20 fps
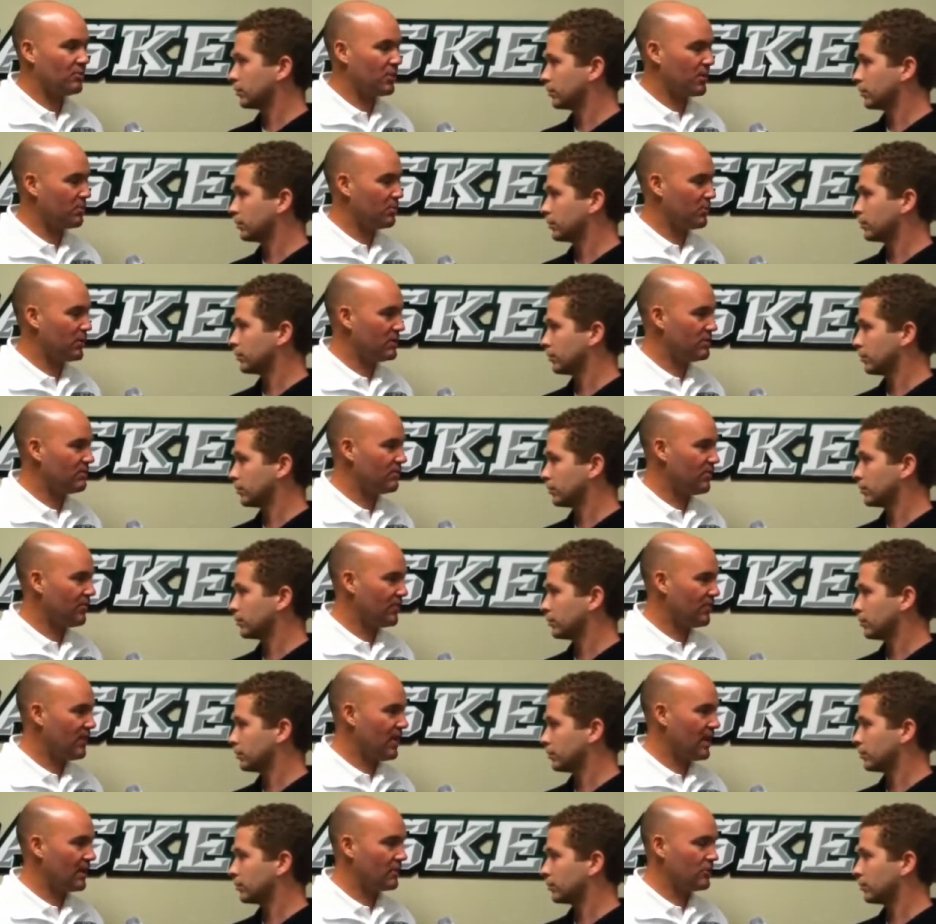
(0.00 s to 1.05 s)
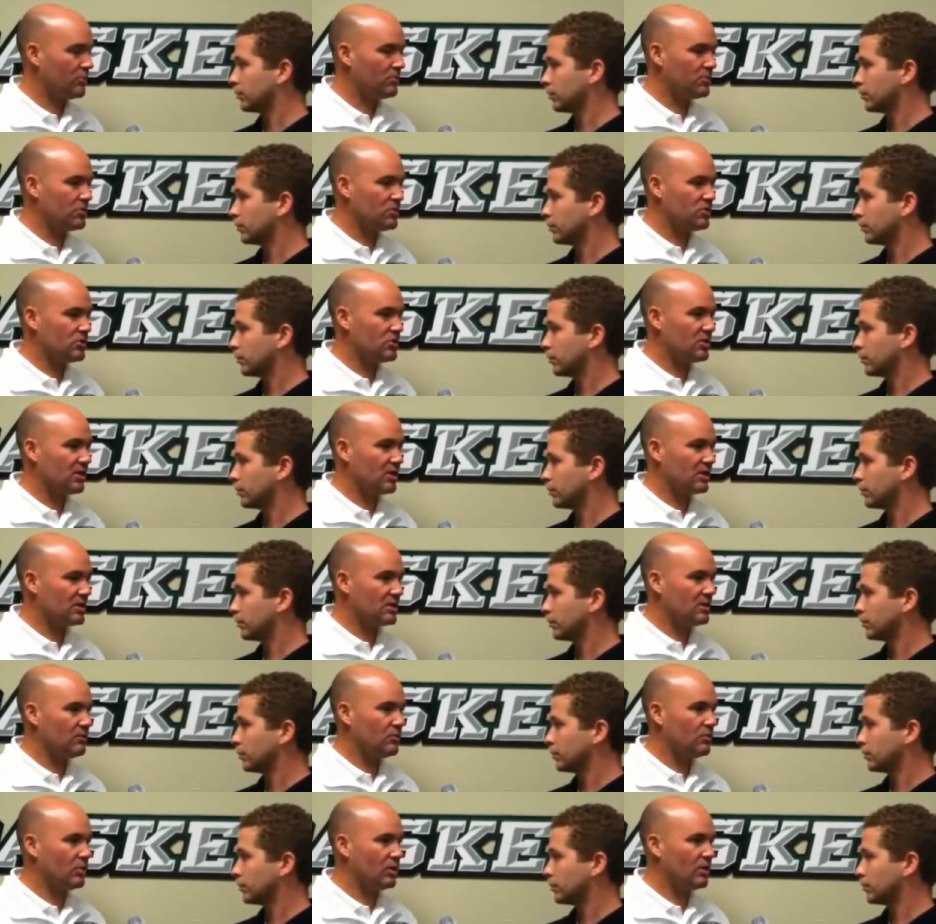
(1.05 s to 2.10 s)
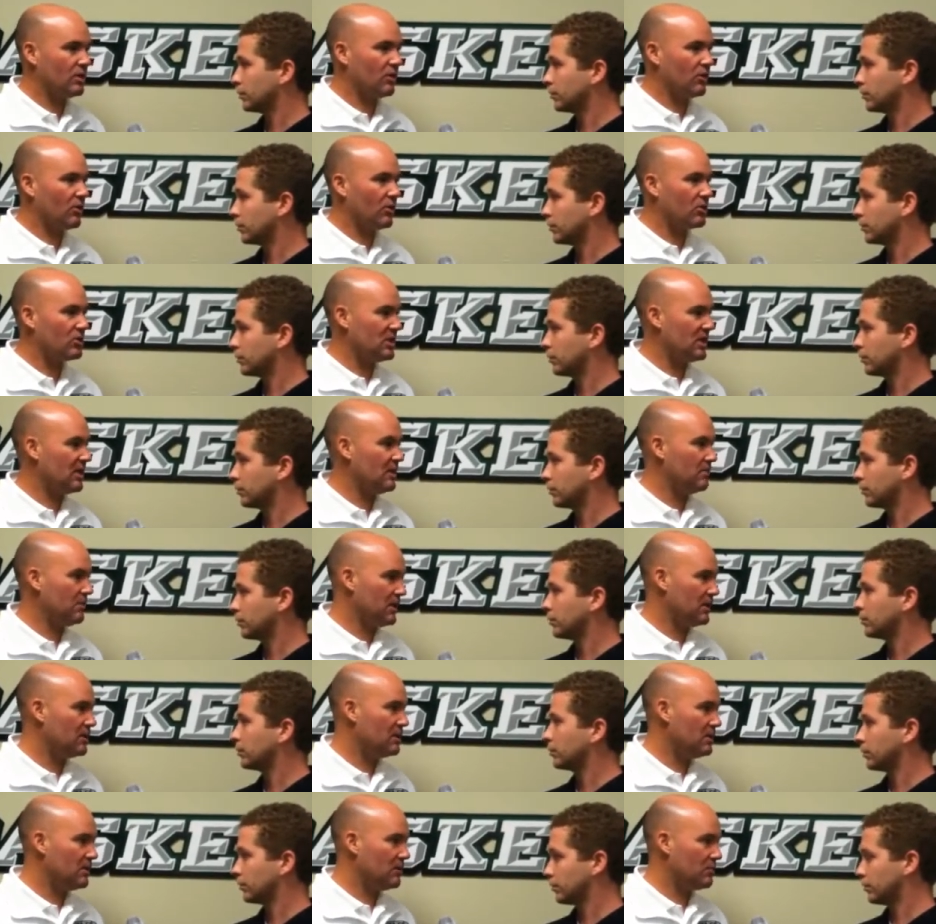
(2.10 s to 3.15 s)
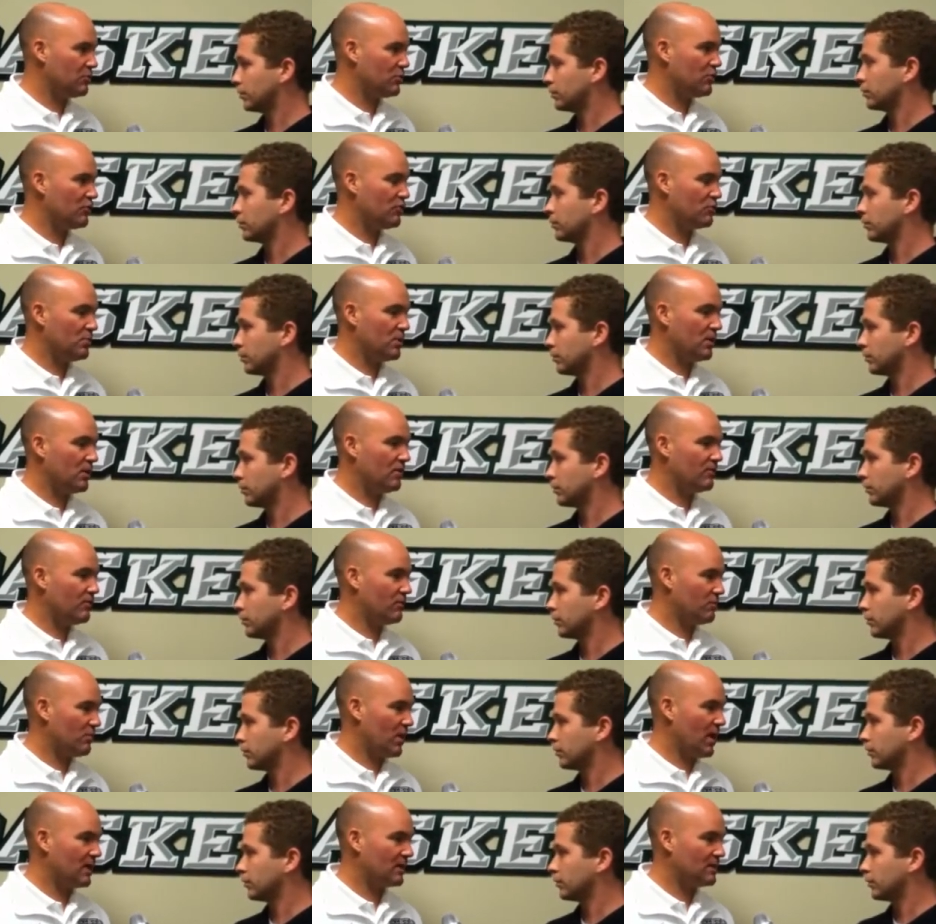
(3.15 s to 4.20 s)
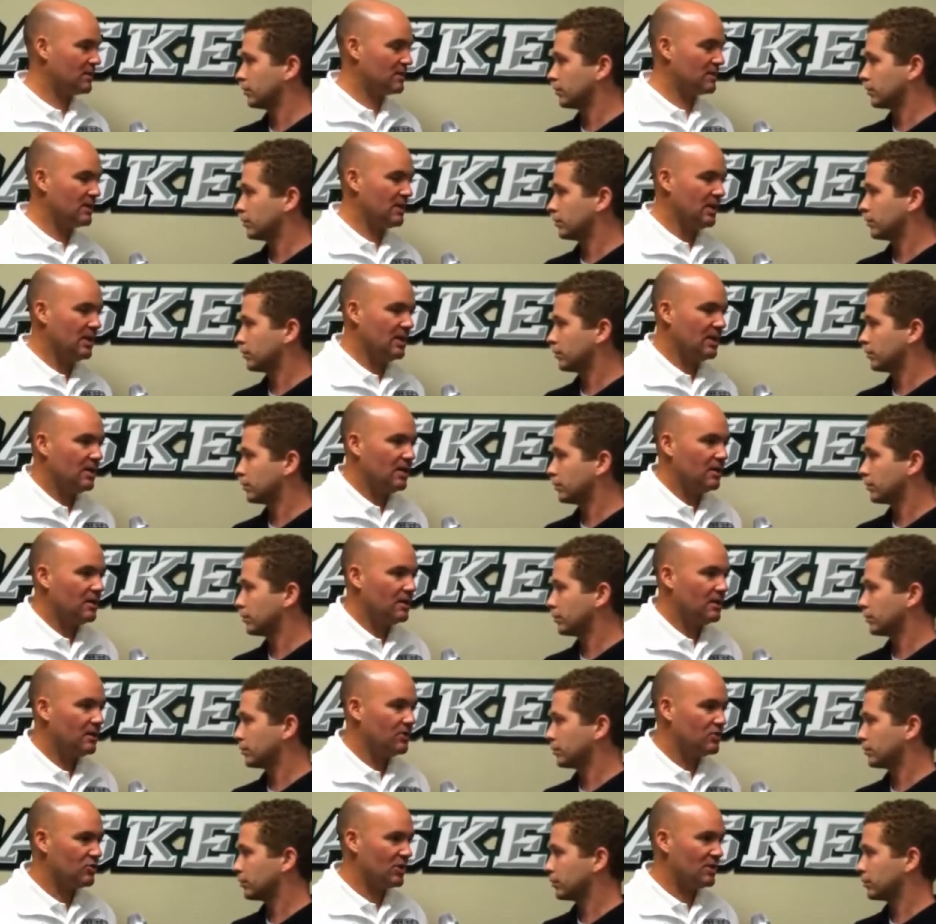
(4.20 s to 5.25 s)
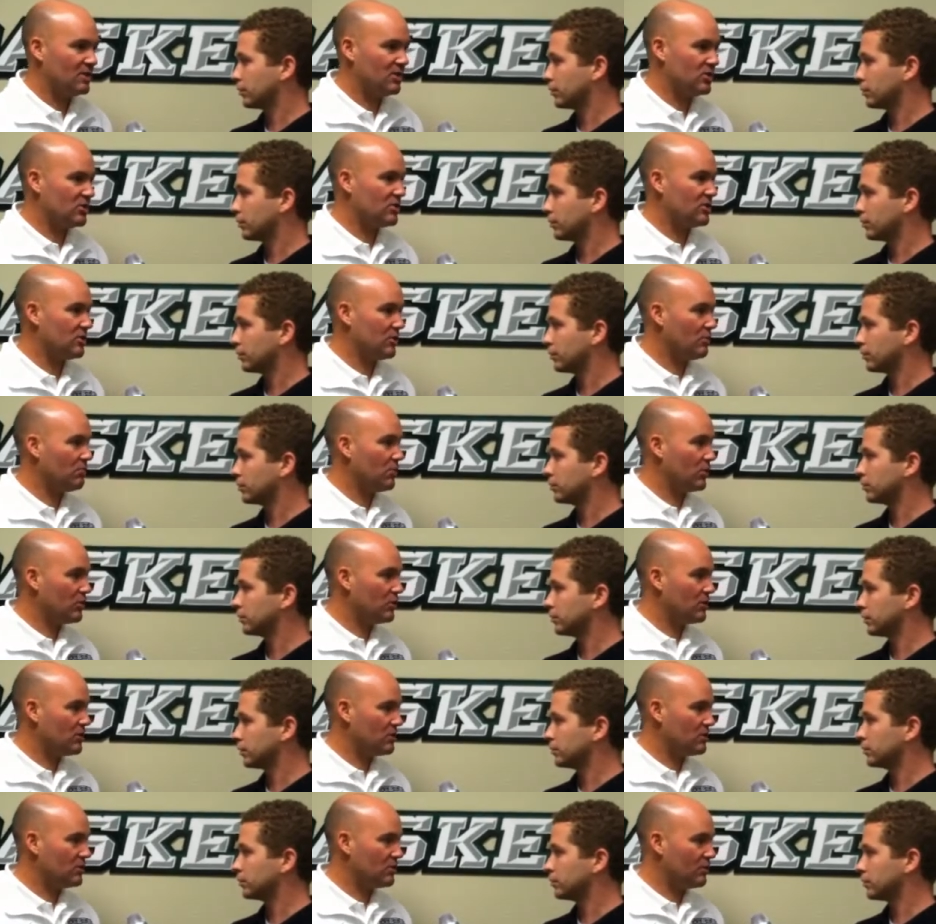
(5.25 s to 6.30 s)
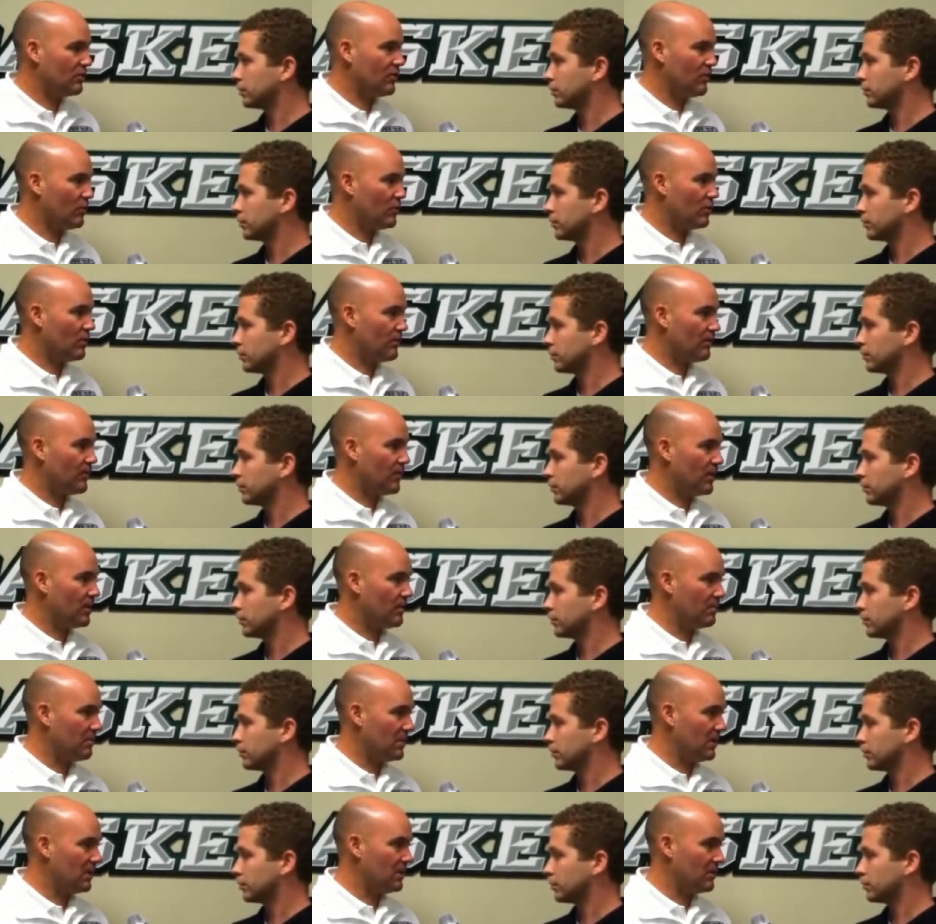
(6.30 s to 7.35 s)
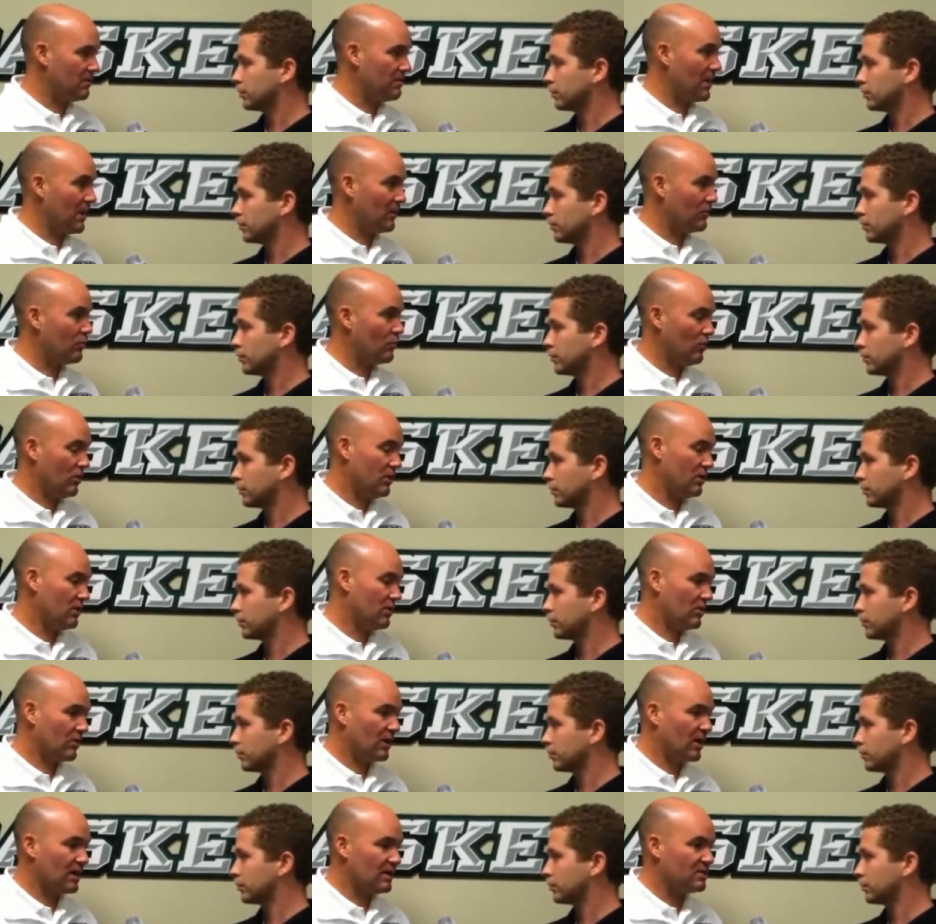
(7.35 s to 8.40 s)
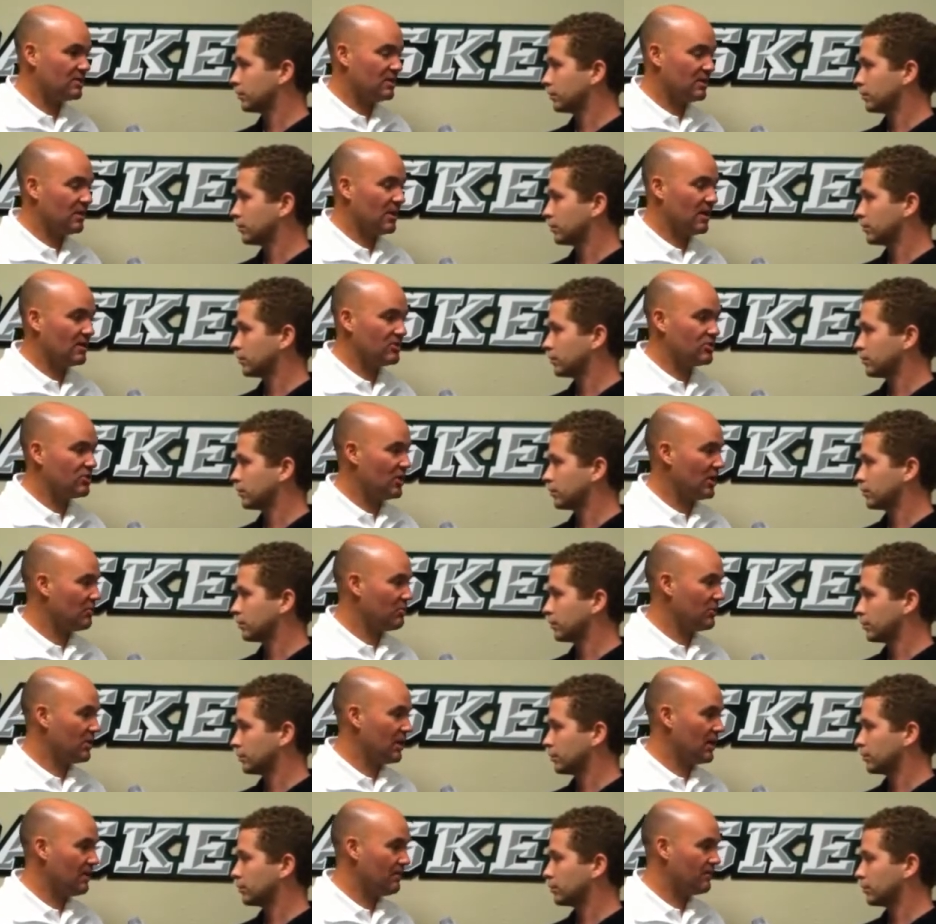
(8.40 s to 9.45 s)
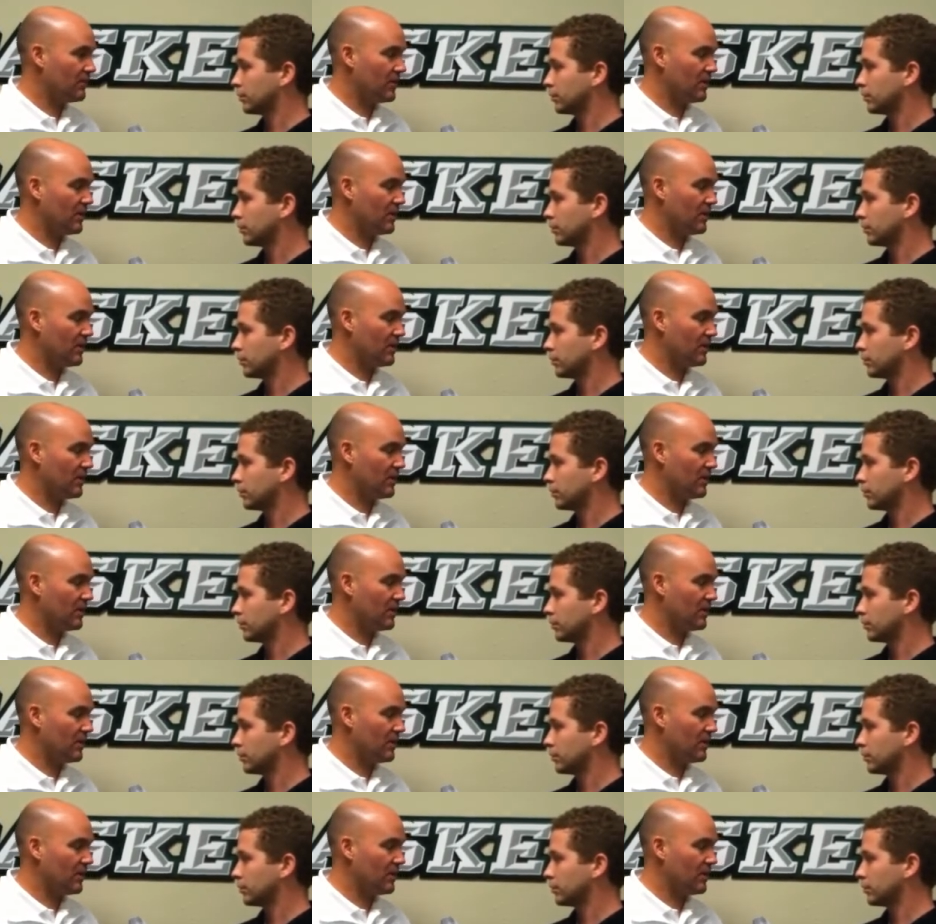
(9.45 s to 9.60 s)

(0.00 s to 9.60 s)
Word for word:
Speaker 1: in preparation for Flagler, but just things that we thought our team needed to improve upon from practice uh, transition on both ends of the floor, um, being the main one, and our guys did a nice job with that.